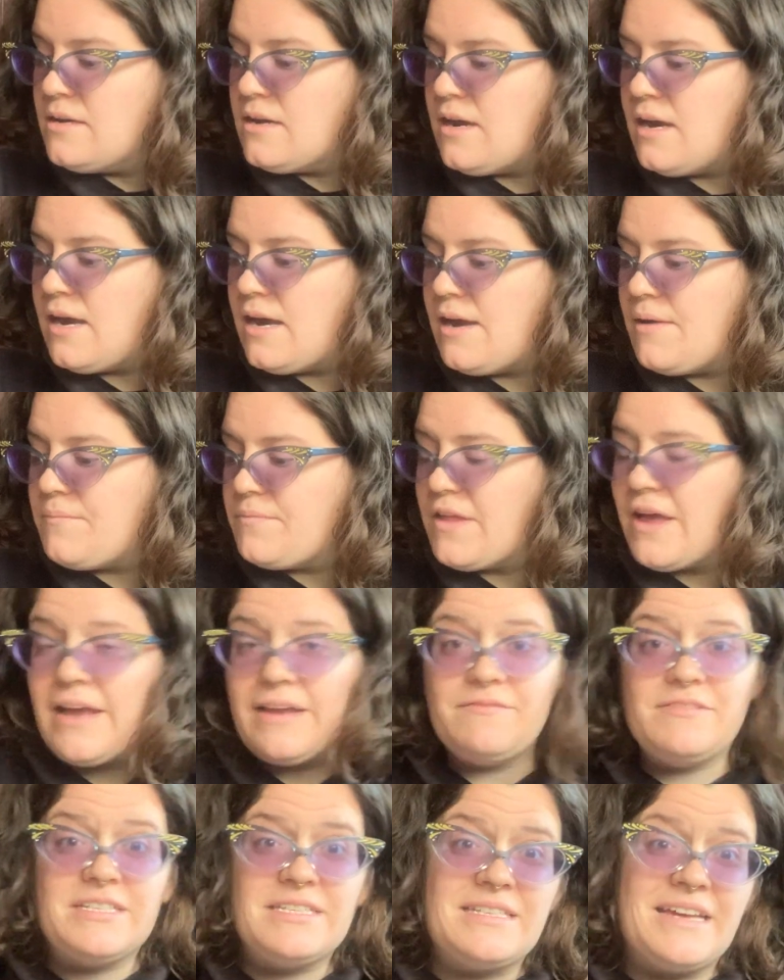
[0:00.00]

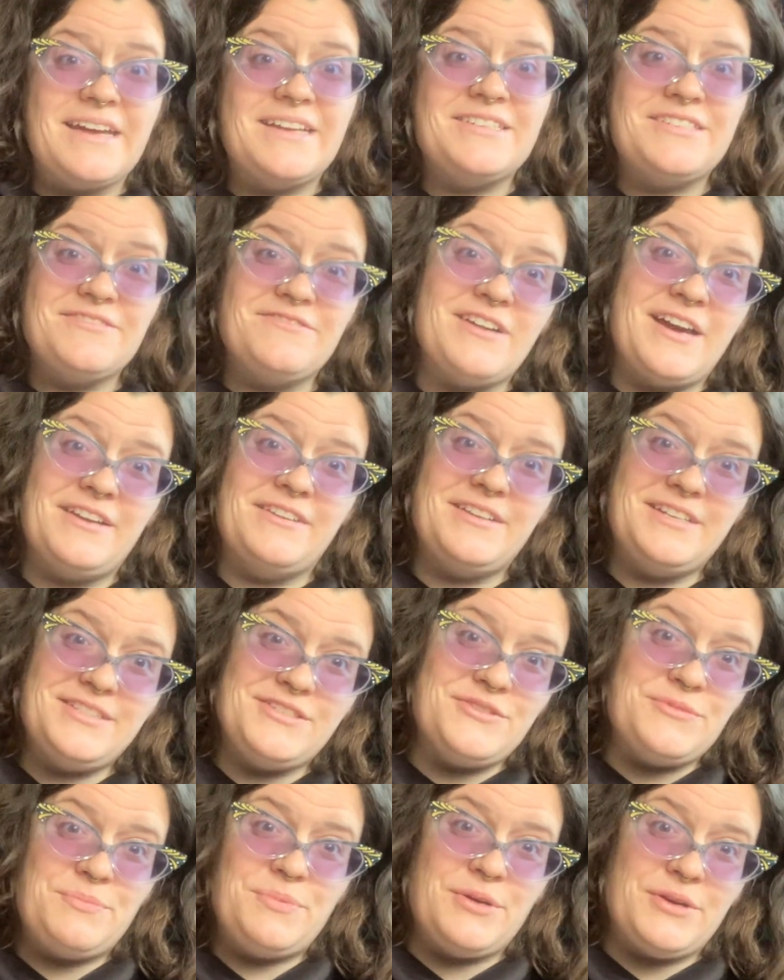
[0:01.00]
I've decided to finally
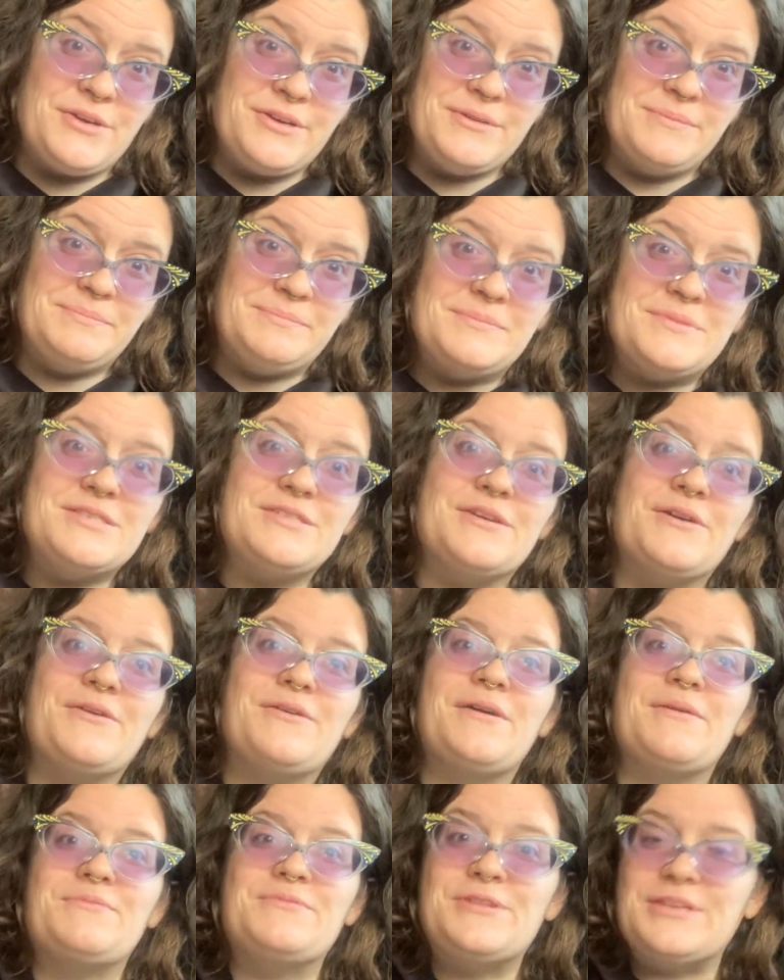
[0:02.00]
do Purium.
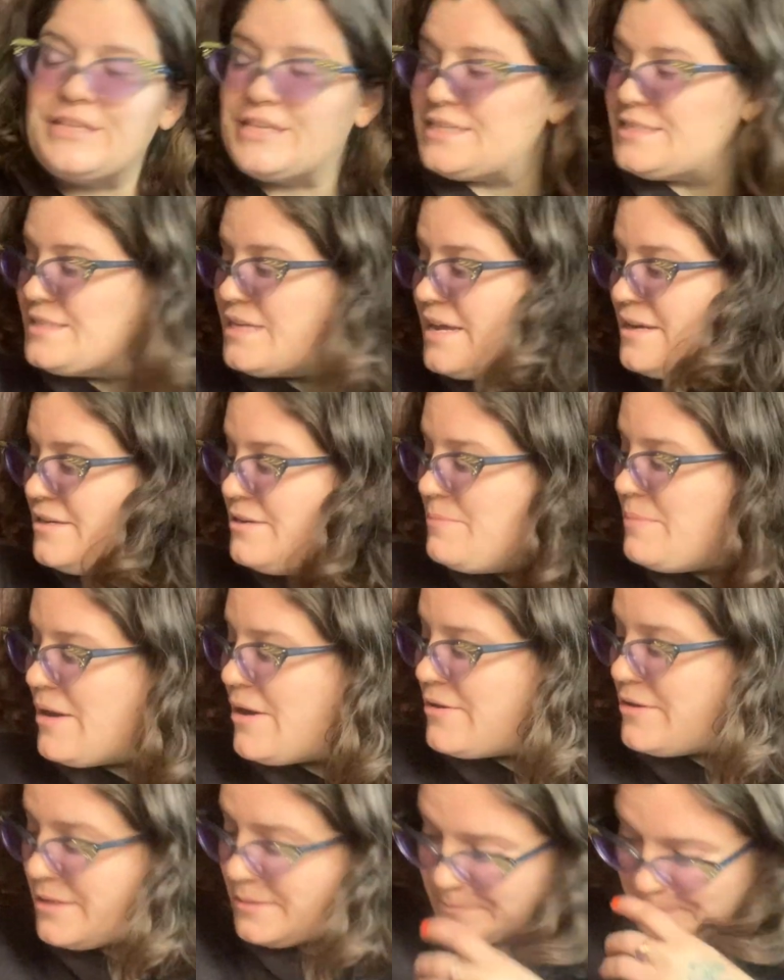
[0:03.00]
So I'm really excited
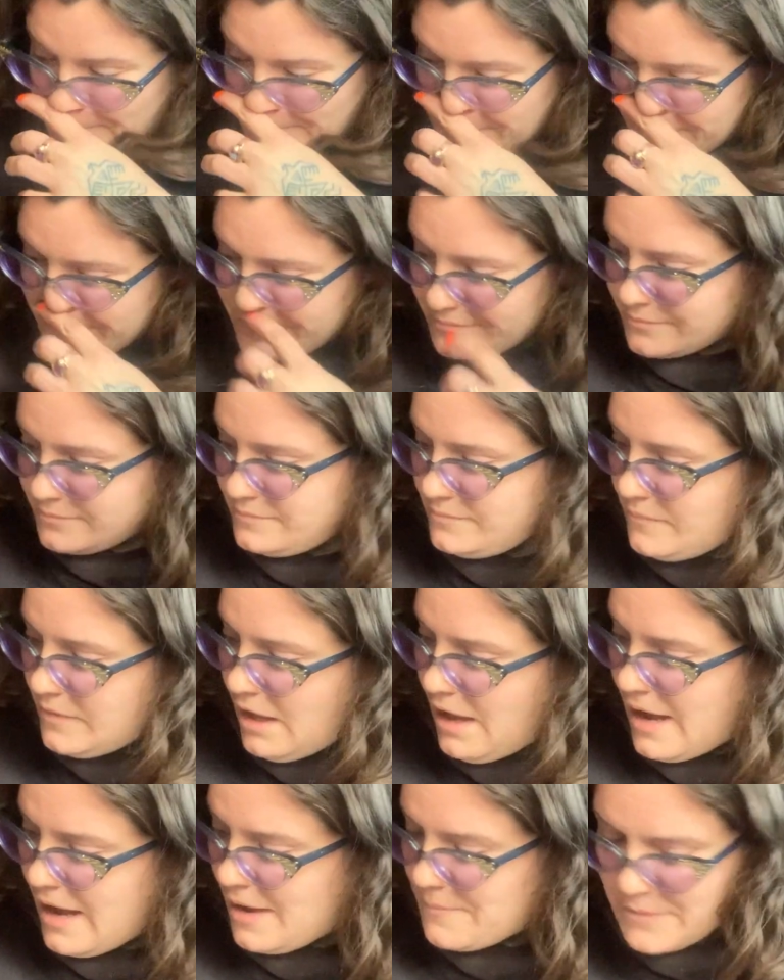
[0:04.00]
about it.
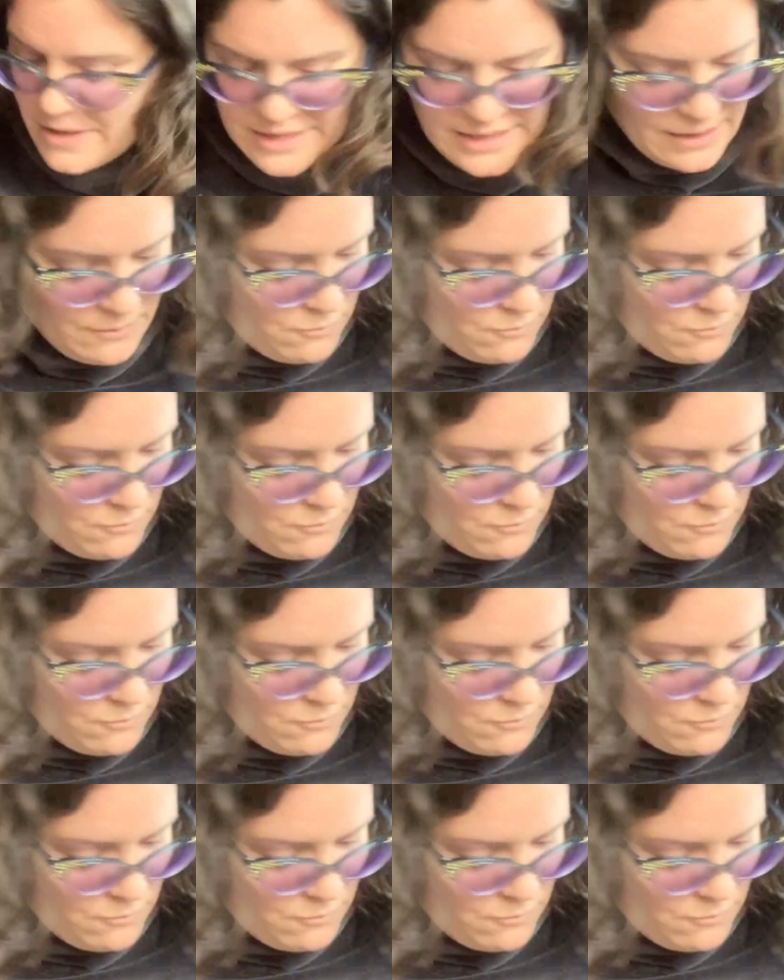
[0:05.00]
And I